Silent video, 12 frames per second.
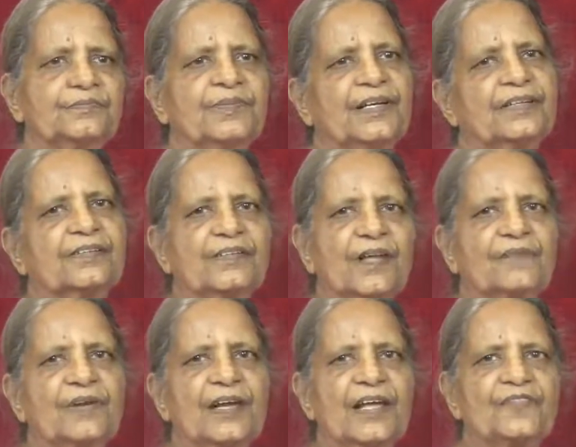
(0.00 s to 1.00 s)
it's our
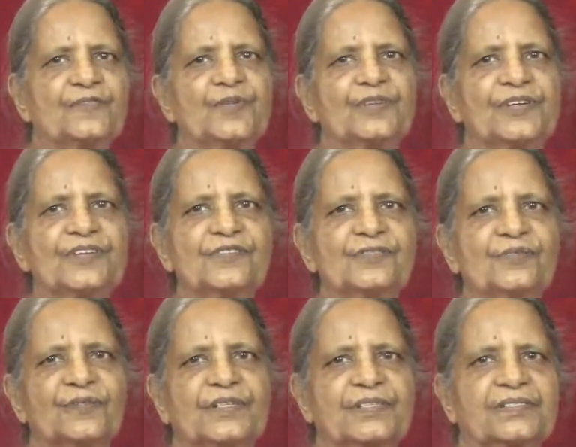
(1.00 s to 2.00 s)
life mission is
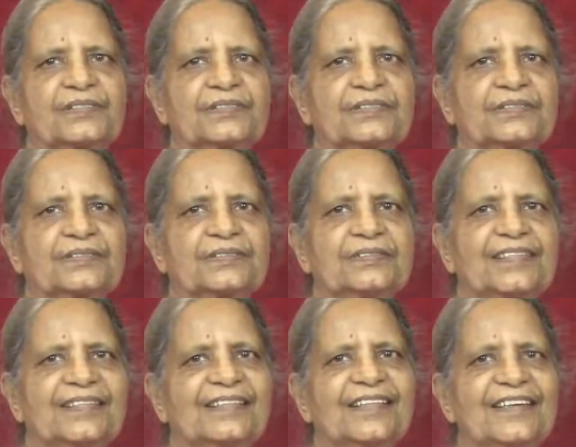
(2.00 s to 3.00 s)
over.
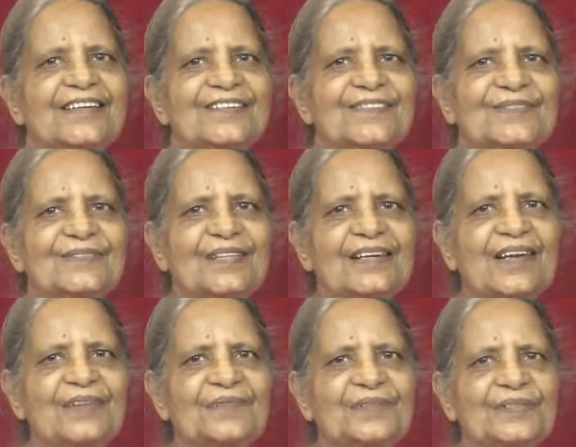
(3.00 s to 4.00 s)
That is not the
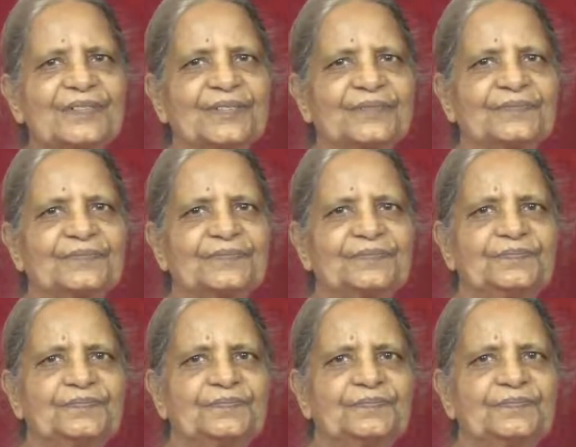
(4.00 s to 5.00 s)
life
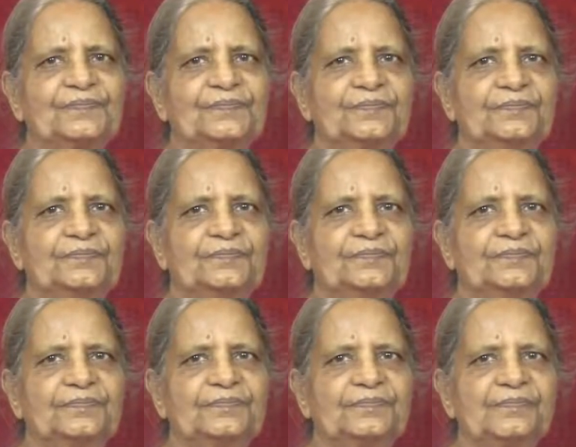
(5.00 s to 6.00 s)
here.
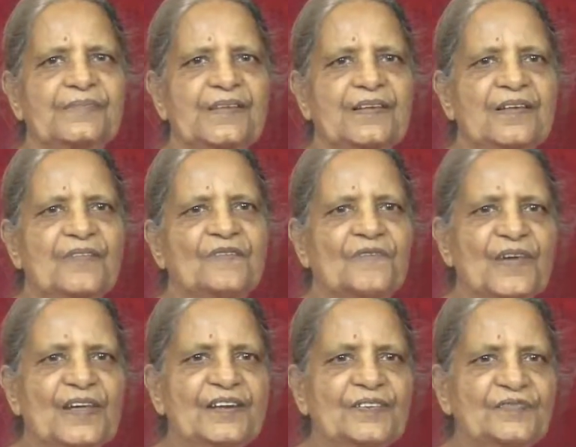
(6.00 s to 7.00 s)

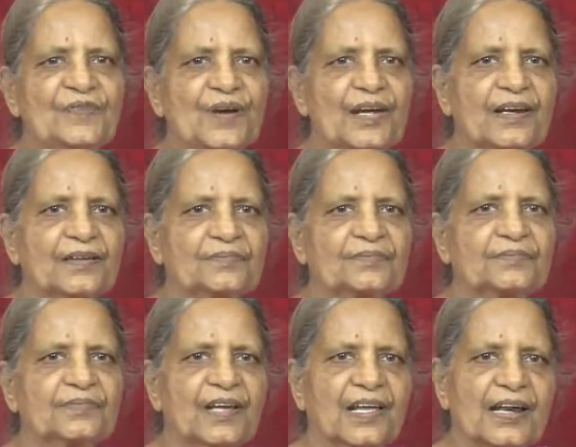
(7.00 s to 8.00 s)
When you are
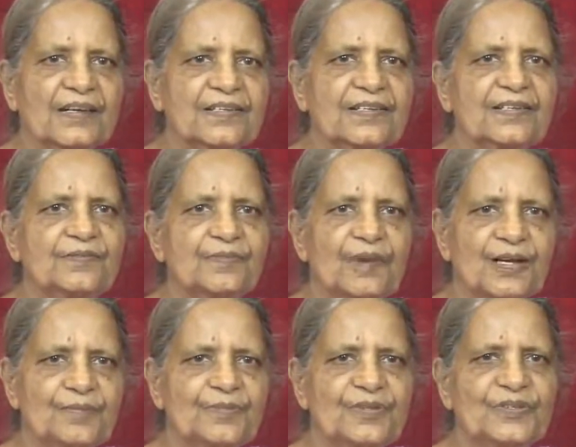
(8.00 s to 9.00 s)
granted
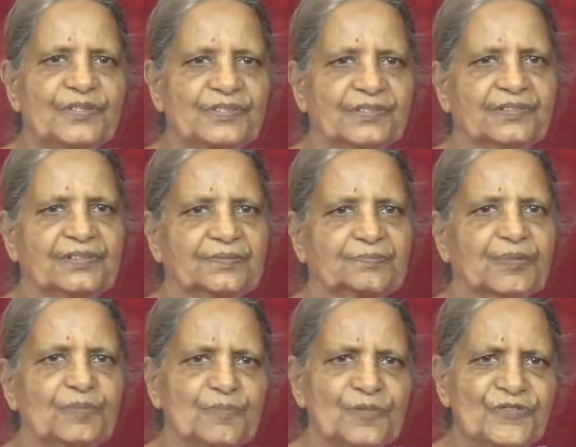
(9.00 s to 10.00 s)
admission,
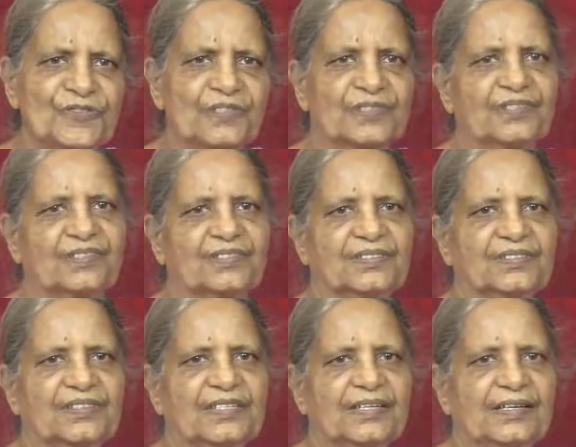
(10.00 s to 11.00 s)
permission,
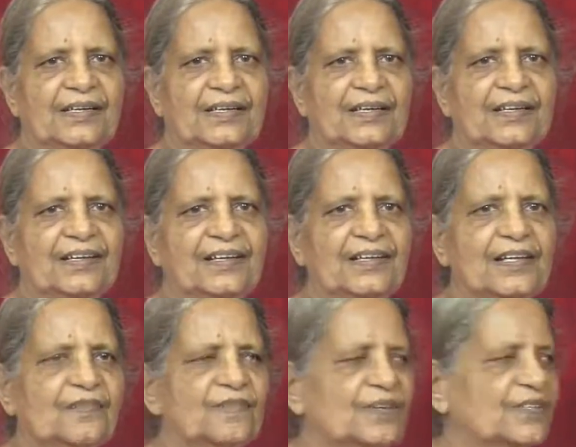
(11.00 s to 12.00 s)

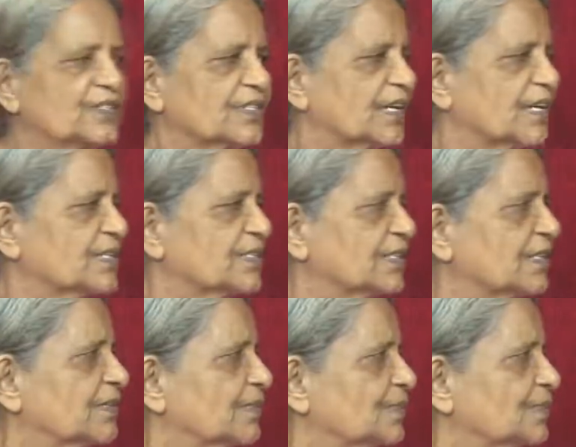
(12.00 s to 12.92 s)
real work starts then.